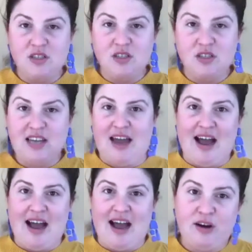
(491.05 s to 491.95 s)
You just have
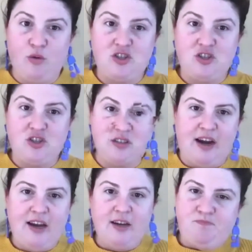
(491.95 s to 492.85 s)
to ask the right
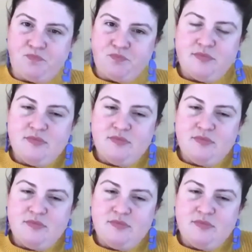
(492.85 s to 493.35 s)
questions, right?